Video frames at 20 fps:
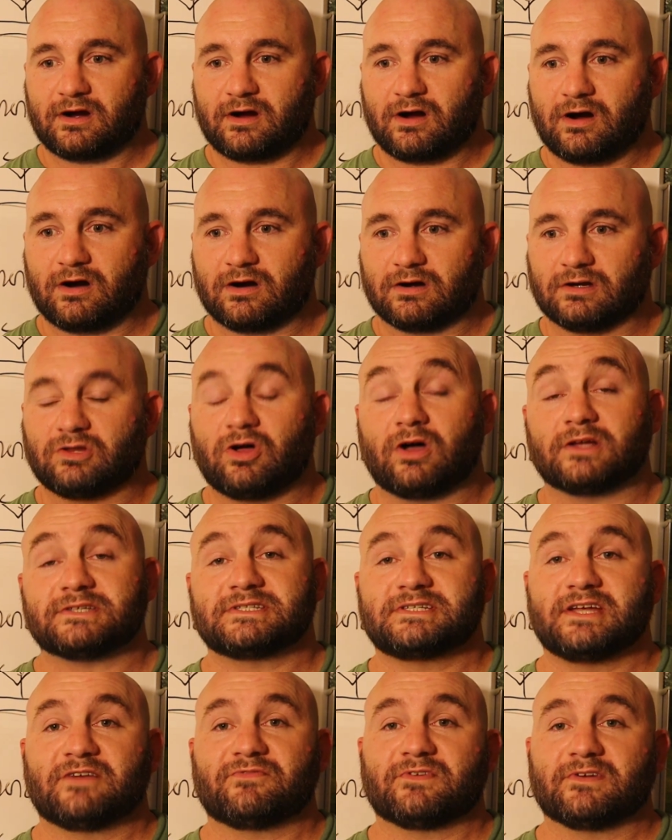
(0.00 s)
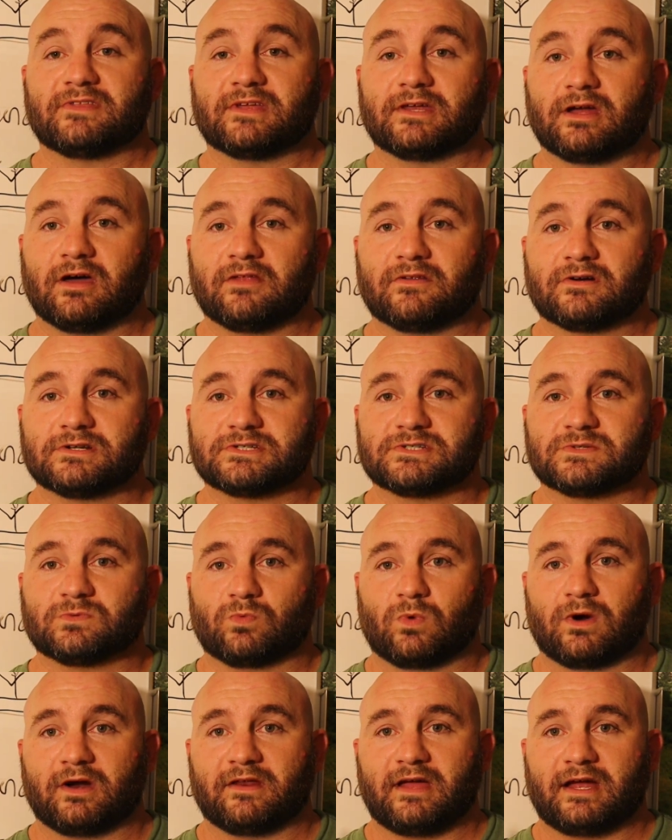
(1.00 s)
are a lot stiffer than others,
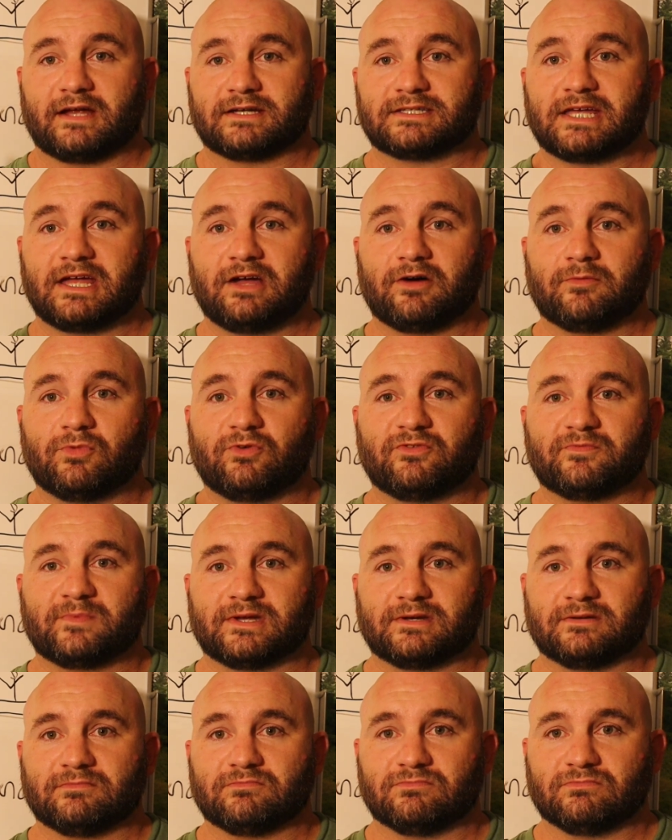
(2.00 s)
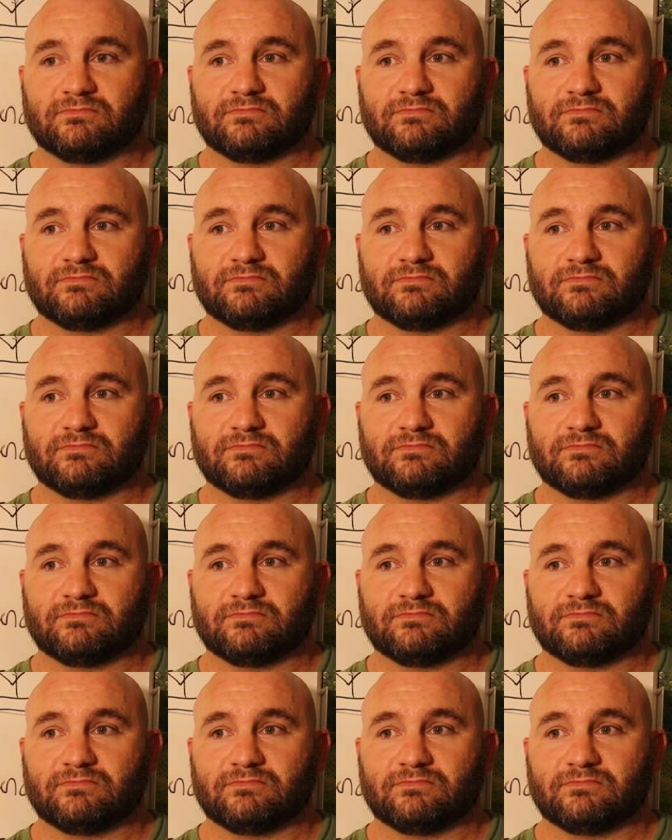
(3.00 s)
where that tail movement,